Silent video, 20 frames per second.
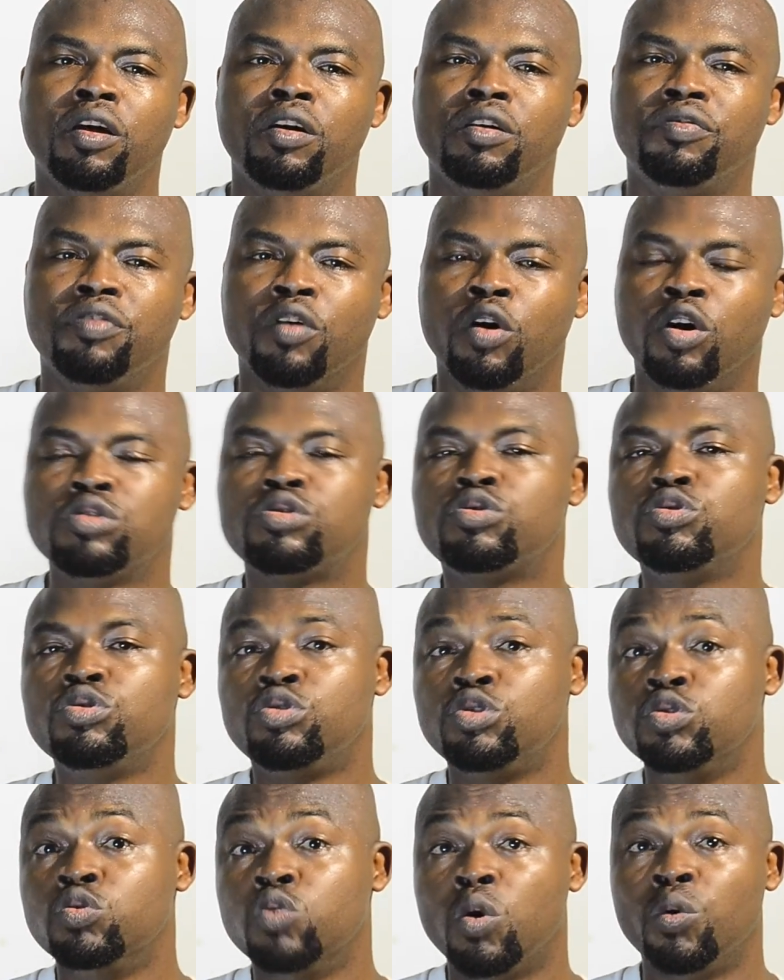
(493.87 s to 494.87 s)
for us to
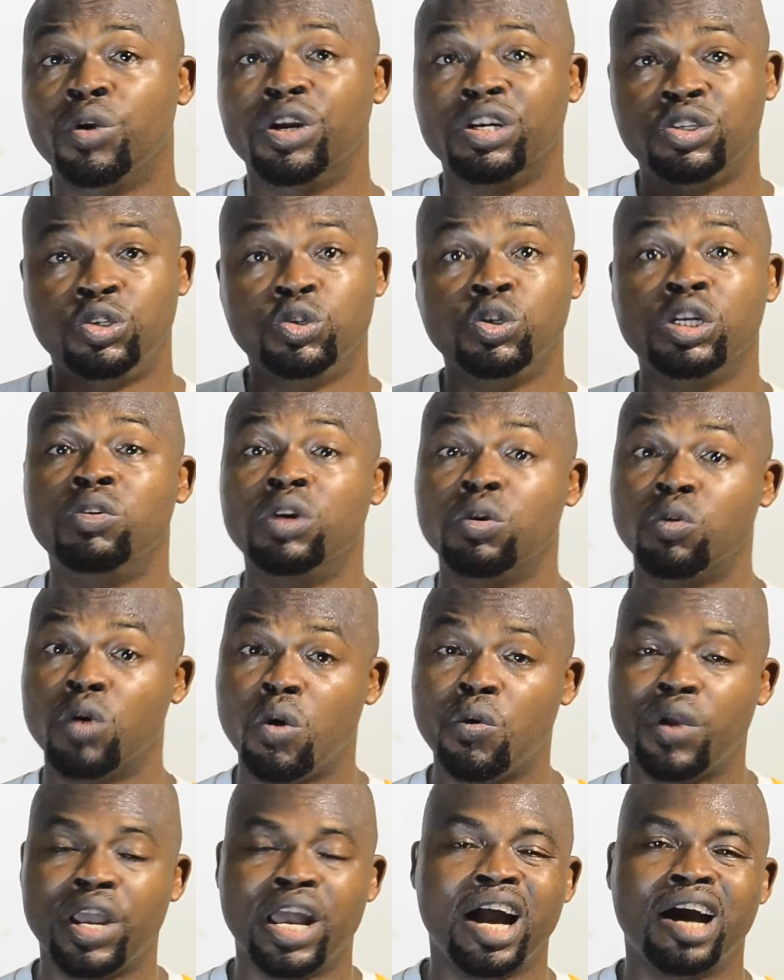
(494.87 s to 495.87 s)
do what we are doing with
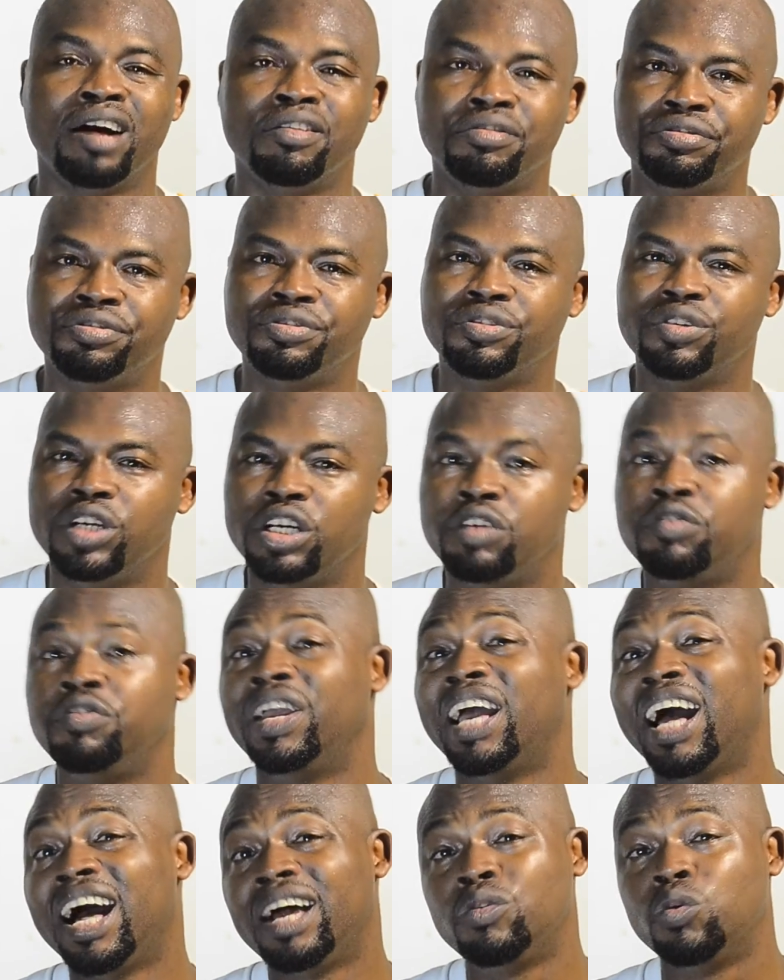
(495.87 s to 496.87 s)
what we have, if we
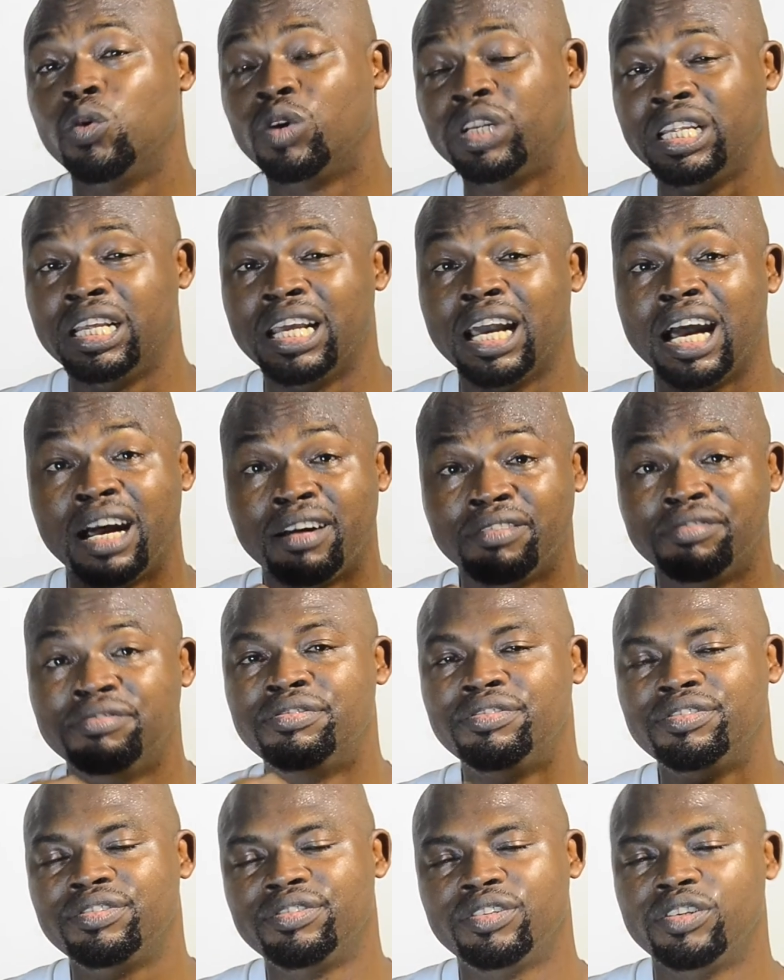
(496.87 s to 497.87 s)
had what they have,
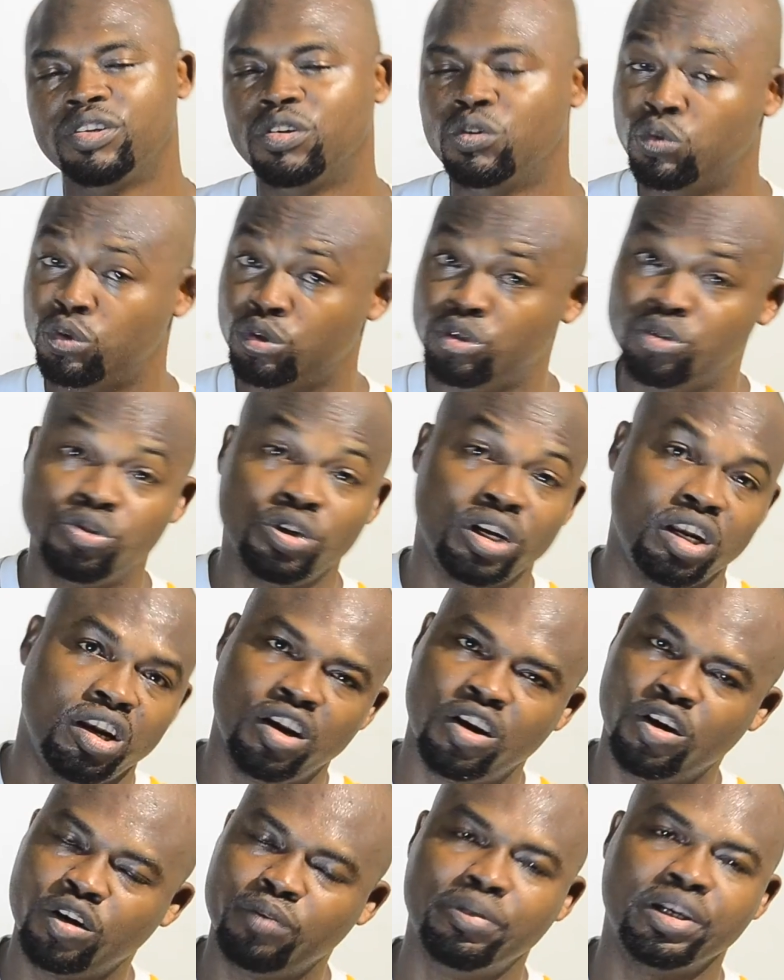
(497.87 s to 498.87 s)
we'll do it
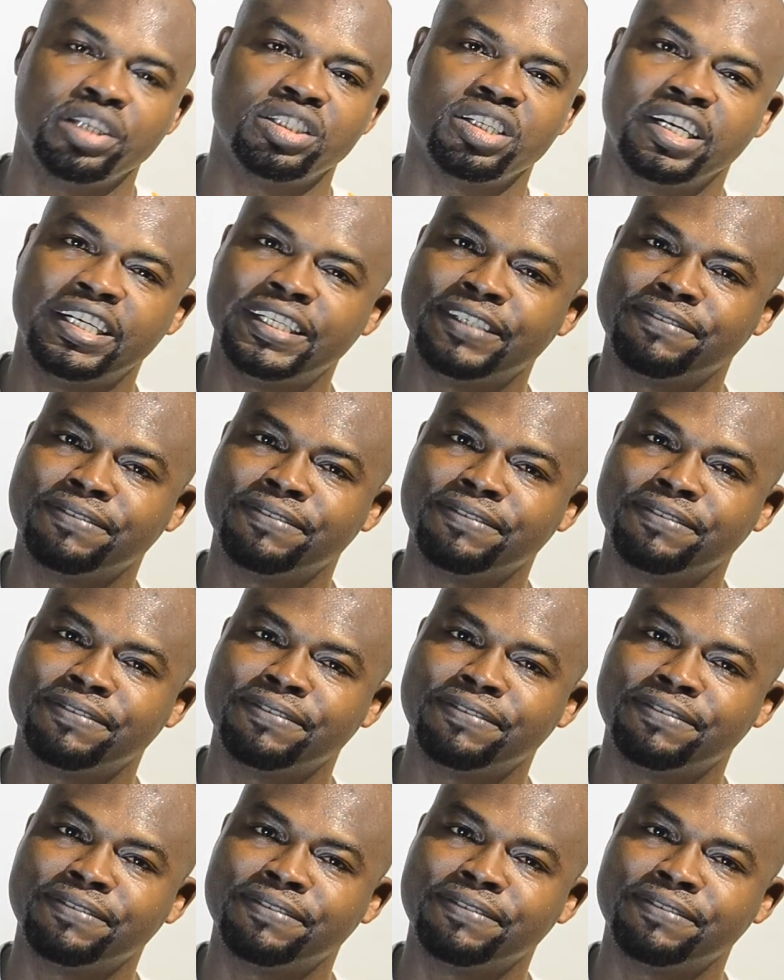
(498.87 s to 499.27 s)
a lot better.